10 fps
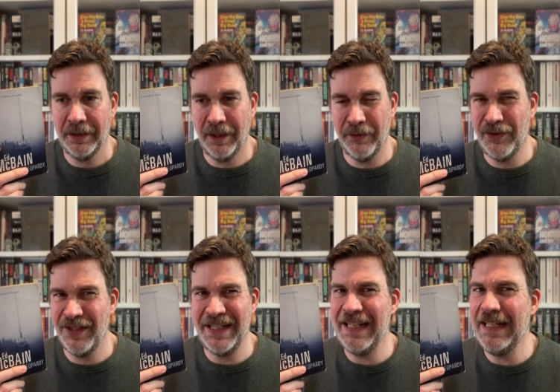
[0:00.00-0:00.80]
kind of
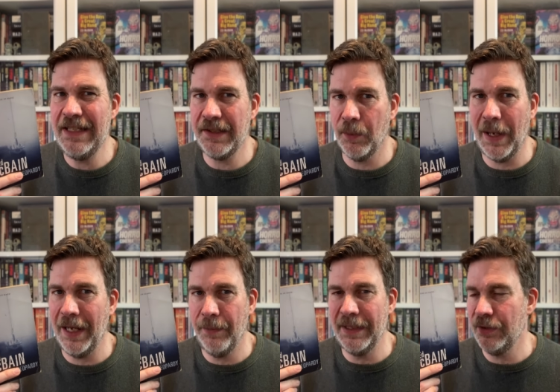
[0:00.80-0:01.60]
just eased
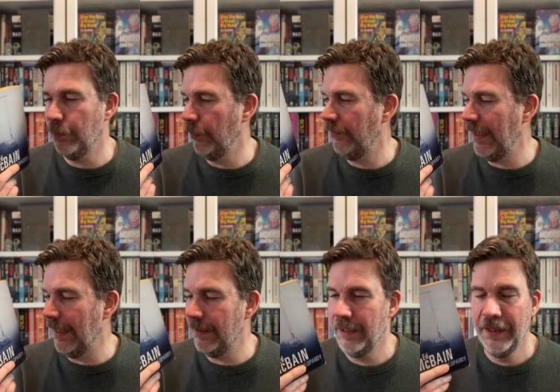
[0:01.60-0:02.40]
away a bit towards the
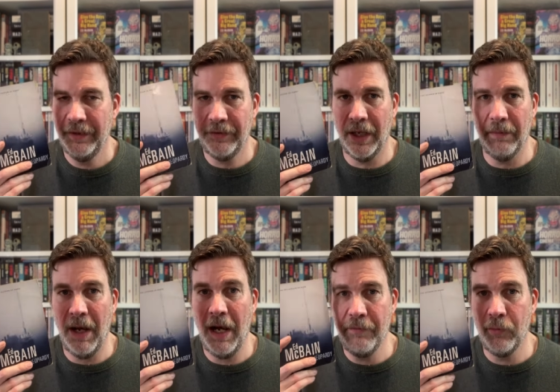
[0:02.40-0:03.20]
end. So
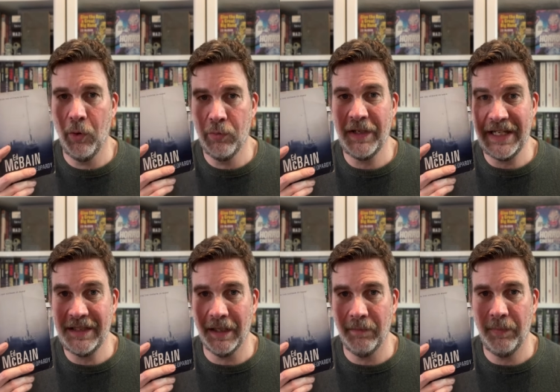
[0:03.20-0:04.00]
overall
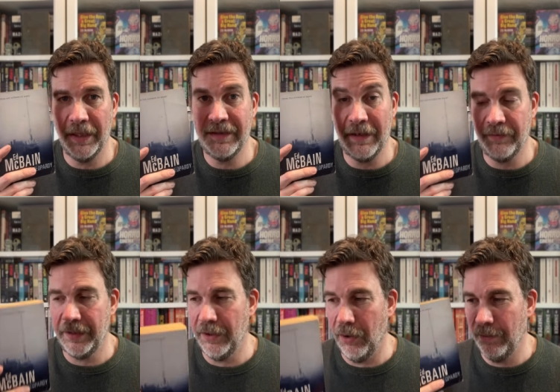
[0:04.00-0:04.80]
decent, but
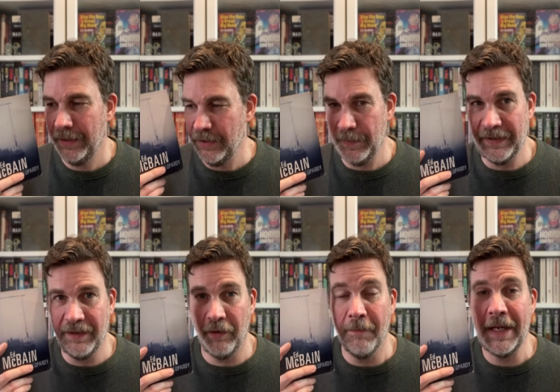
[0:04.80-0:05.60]
definitely not his best.
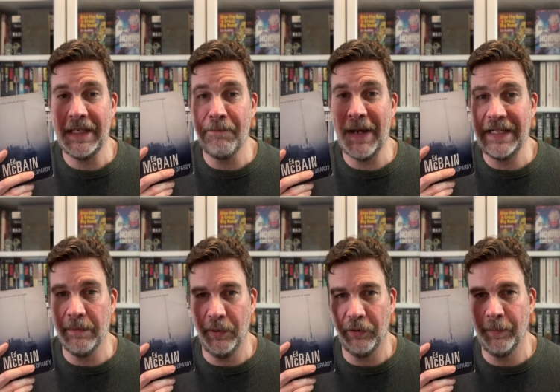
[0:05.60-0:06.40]
There are many better
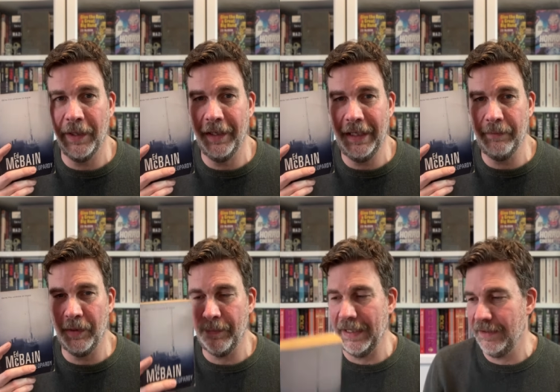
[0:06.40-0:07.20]
books by Ed
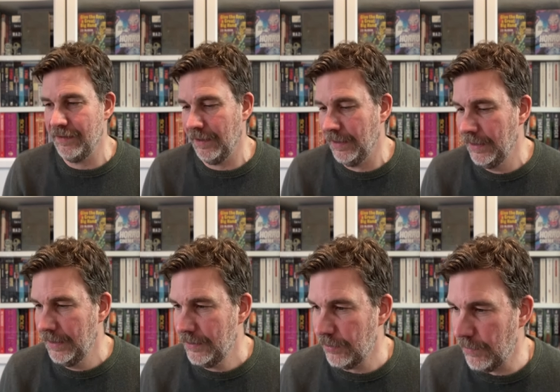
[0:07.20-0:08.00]
MacBain
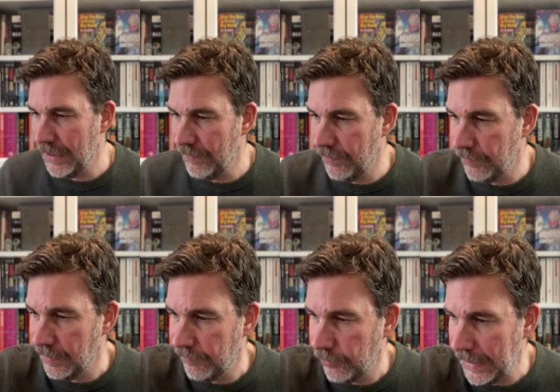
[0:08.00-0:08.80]
to read if you've
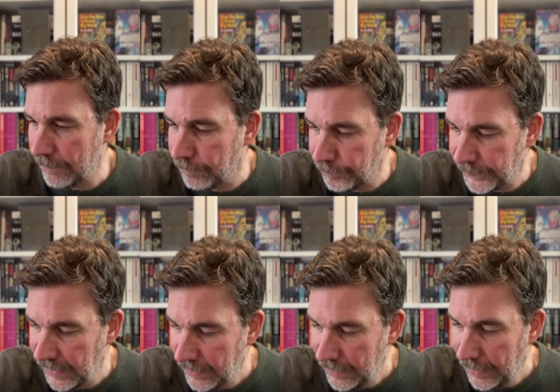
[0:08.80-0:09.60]
never read
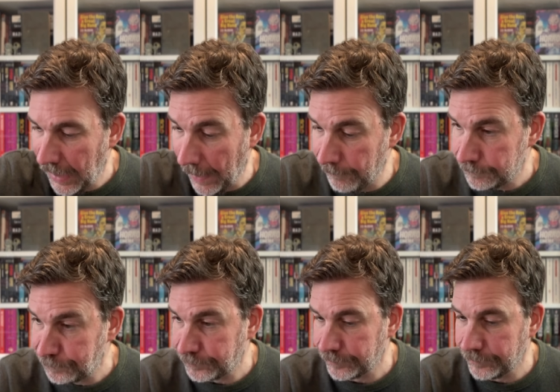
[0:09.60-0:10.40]
him.
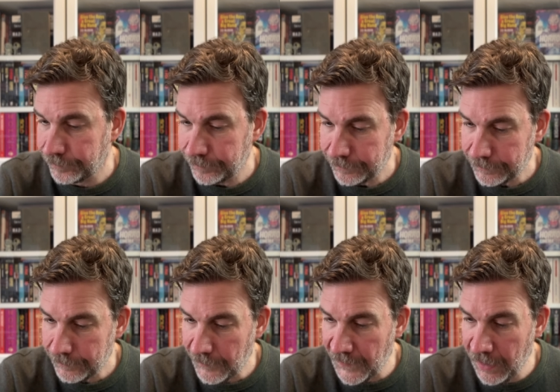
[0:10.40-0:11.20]

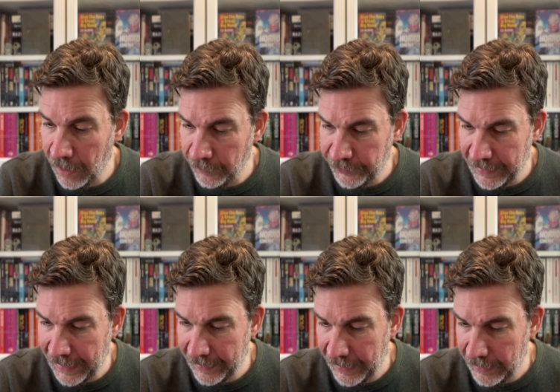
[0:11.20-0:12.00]
After
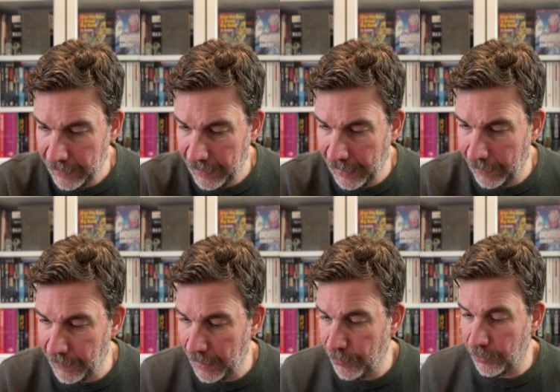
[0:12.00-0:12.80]
that then,
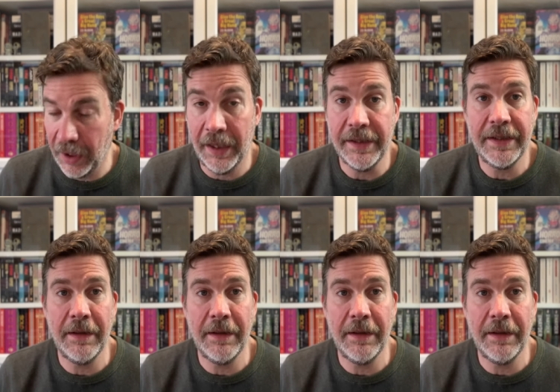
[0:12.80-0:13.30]
a book I